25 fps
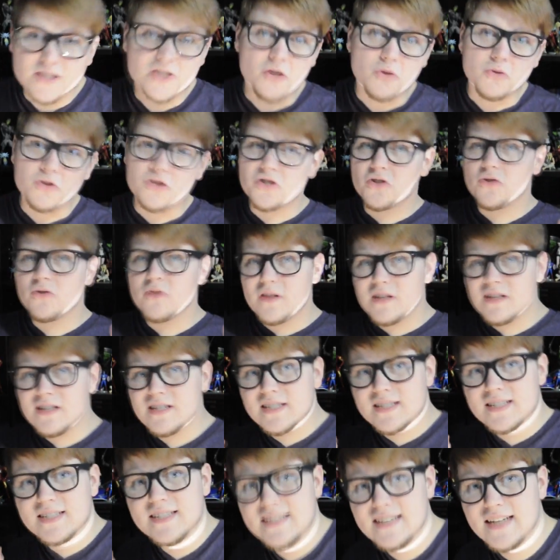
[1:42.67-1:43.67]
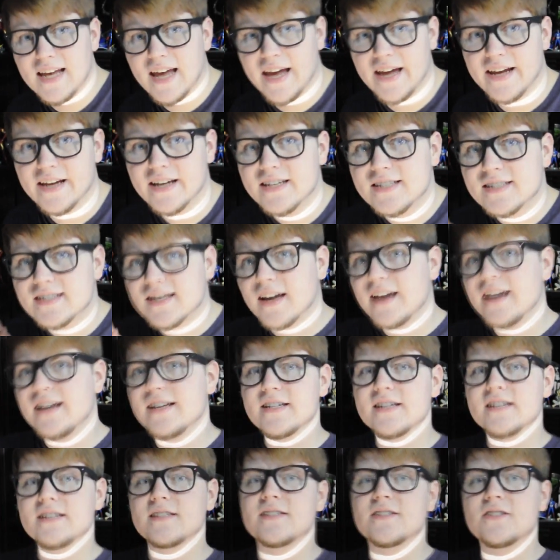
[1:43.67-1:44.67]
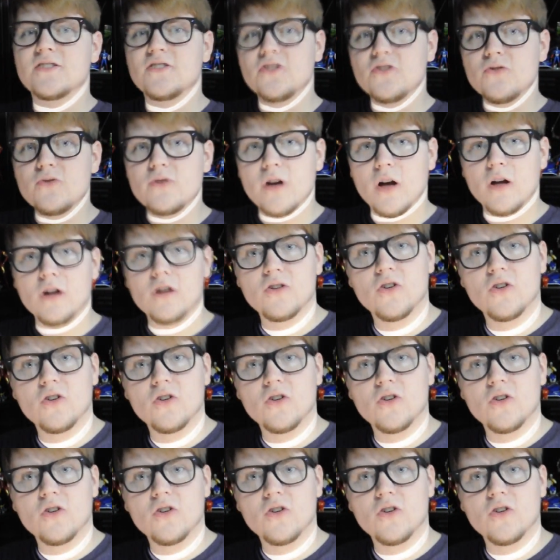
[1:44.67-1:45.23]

So to this day, scientists do not